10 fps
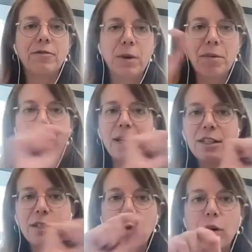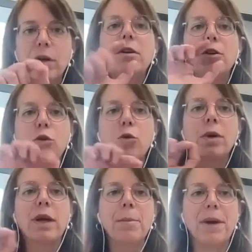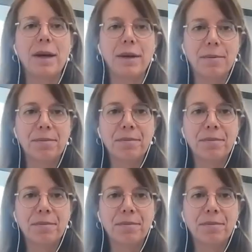If somebody hits book, you will get paid.